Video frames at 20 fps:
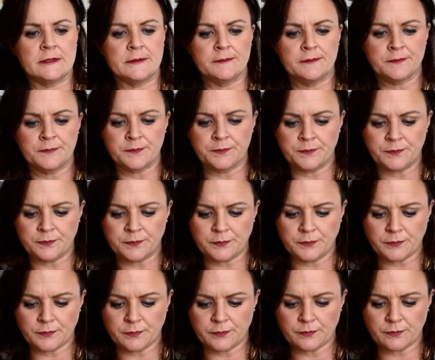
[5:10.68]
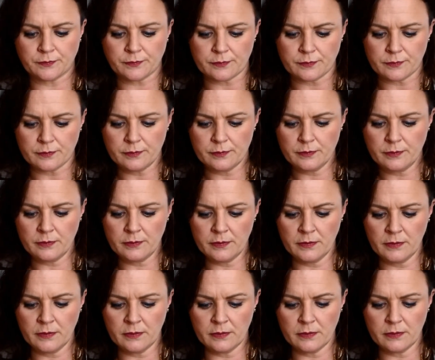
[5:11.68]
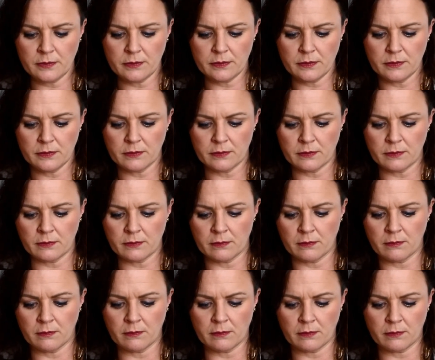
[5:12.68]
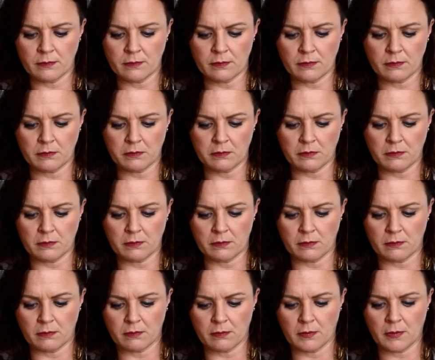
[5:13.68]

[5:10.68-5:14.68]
No one is speaking in this clip.